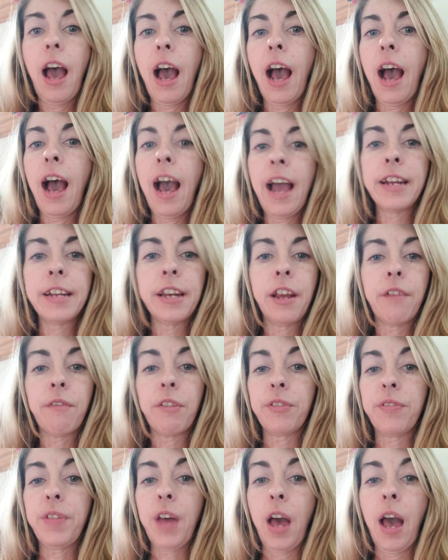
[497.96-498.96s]
I
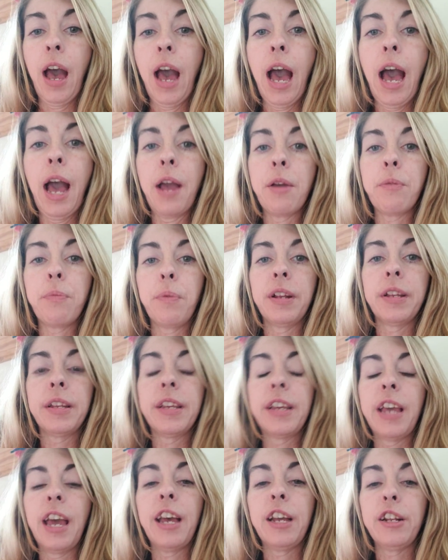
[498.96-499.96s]
never thought I
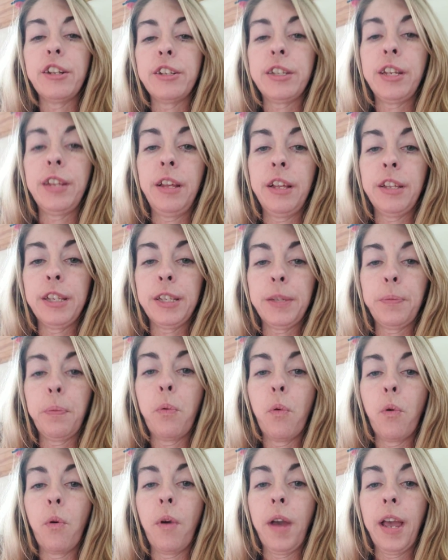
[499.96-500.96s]
would get to this
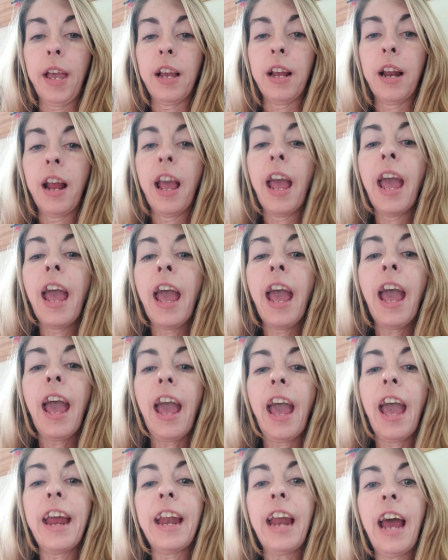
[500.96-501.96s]
point.
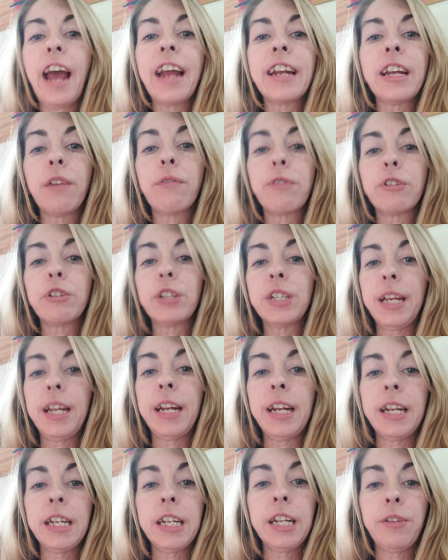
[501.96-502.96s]
And I never
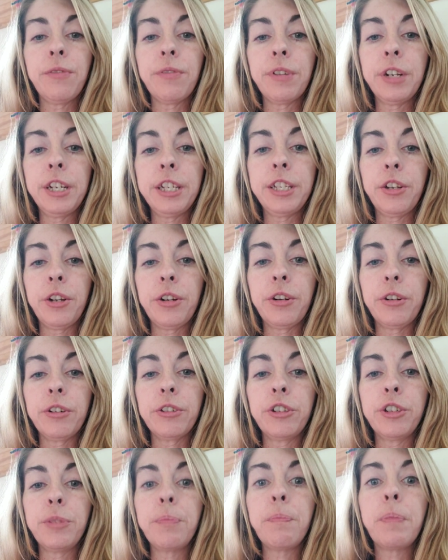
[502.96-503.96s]
did any
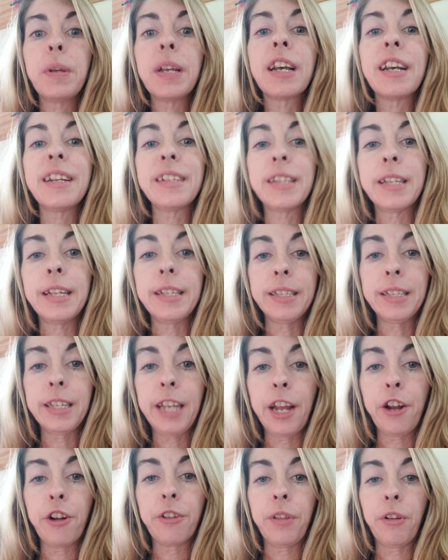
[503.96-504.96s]
research because it
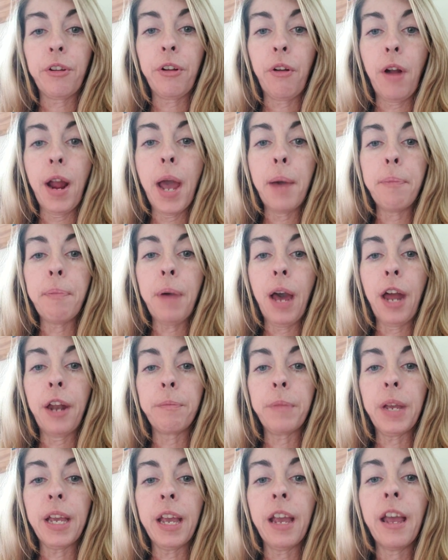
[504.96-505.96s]
scared the crap out
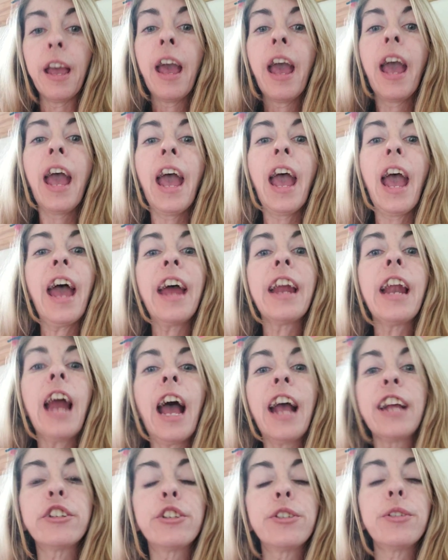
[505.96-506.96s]
of me. And
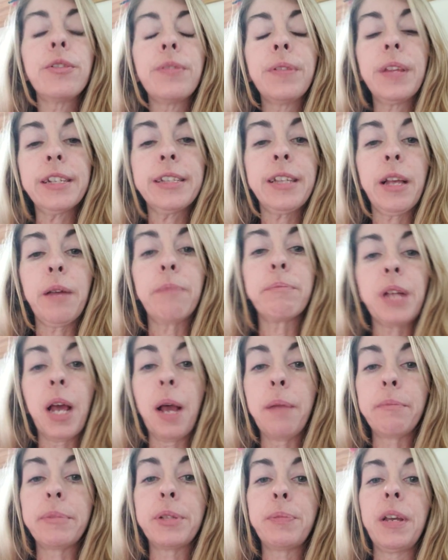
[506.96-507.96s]
I do think
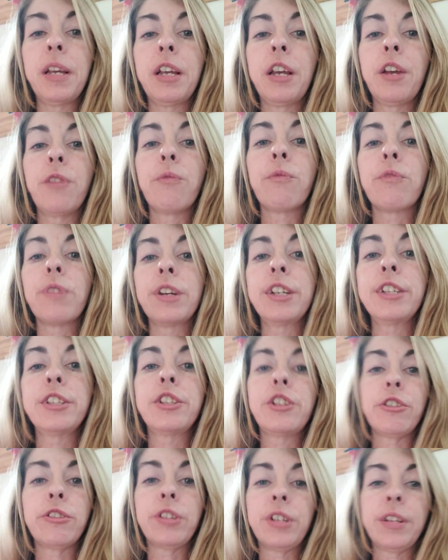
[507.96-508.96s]
sometimes we can
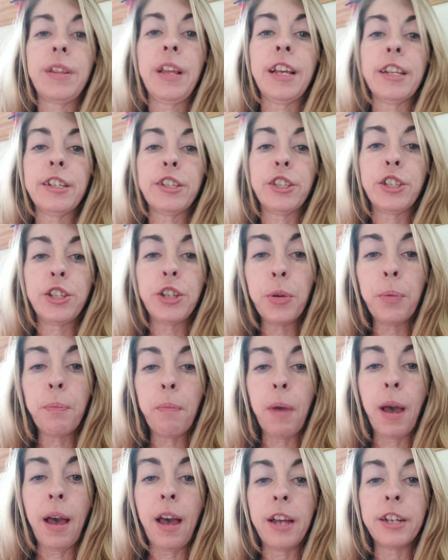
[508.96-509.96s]
research things too
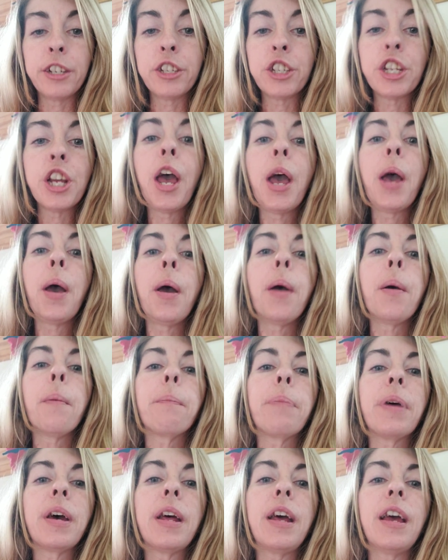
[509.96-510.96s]
much.
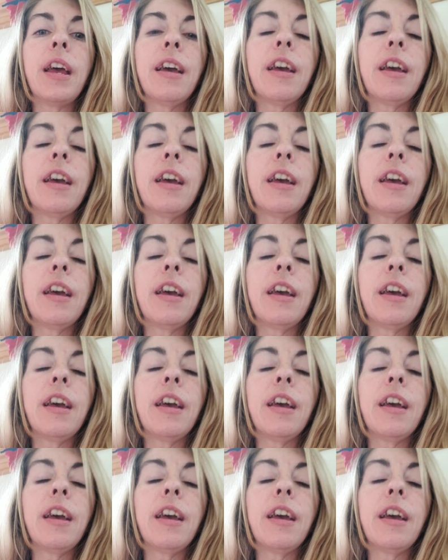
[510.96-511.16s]
But